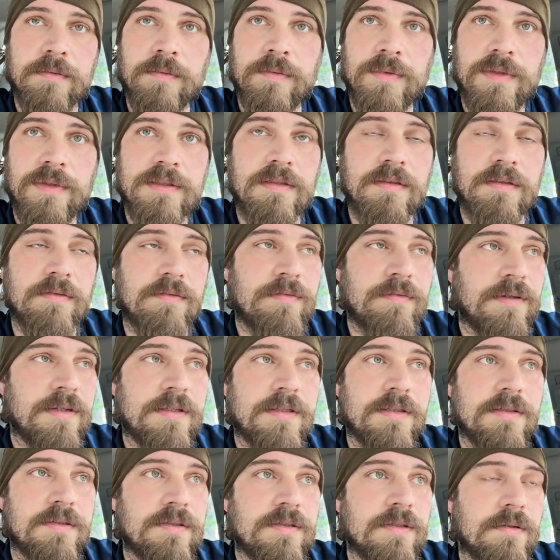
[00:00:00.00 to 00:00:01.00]
what the
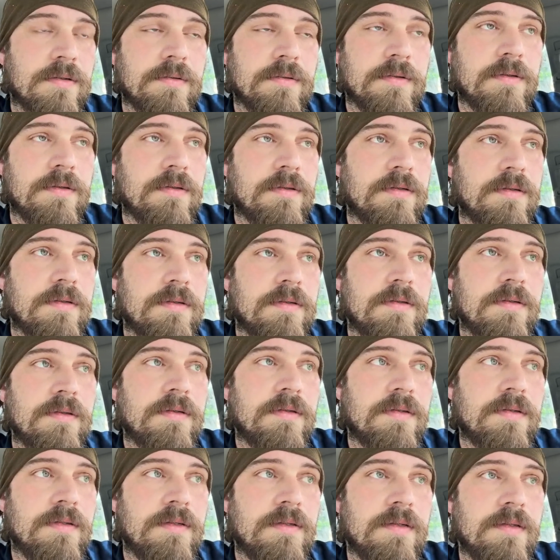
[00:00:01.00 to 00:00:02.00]
fuck is going
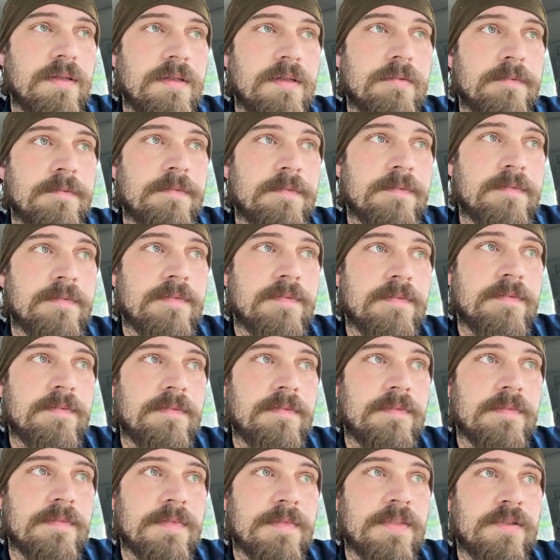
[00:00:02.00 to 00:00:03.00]
on?
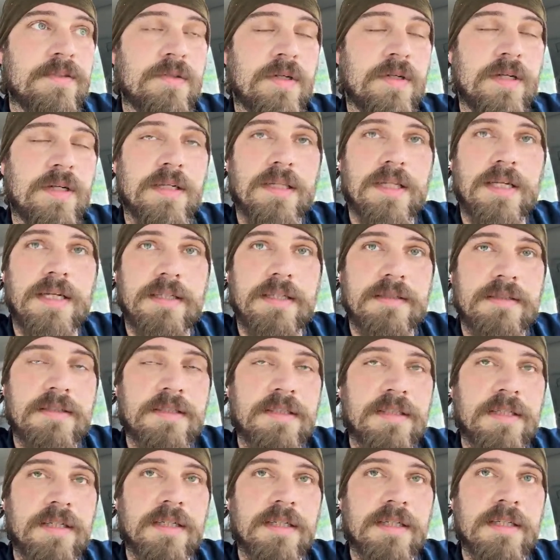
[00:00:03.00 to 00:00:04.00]
Trying to
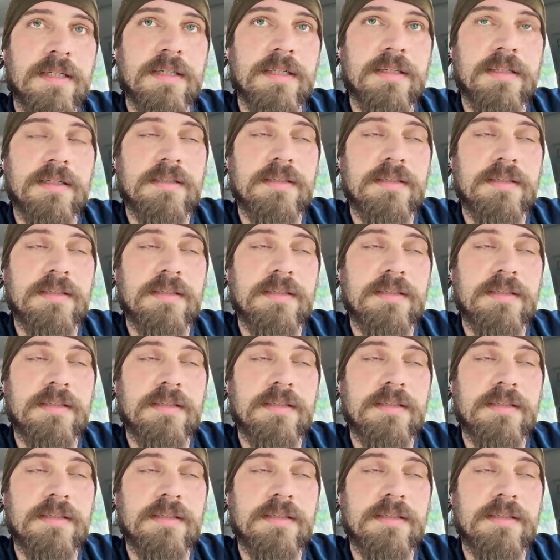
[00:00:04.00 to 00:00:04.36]
let it sink